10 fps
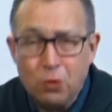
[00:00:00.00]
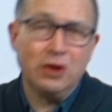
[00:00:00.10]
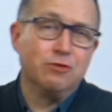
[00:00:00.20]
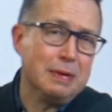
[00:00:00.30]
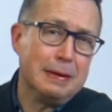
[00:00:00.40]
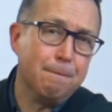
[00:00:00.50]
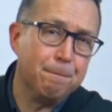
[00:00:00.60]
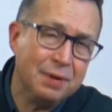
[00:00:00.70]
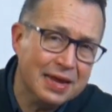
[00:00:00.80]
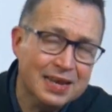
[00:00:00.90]
when he's being
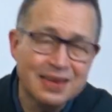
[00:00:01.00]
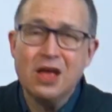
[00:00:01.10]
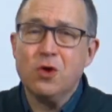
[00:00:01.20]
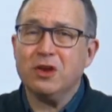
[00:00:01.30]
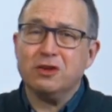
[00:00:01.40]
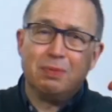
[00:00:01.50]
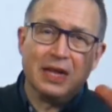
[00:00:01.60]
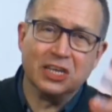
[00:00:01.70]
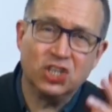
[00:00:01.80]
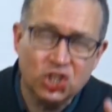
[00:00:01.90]
beaten, when he's
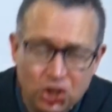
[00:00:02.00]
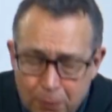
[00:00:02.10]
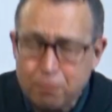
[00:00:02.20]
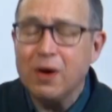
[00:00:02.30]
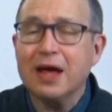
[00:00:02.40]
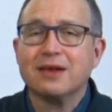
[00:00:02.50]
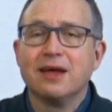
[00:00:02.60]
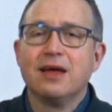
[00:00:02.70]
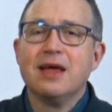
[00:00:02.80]
being shipwrecked.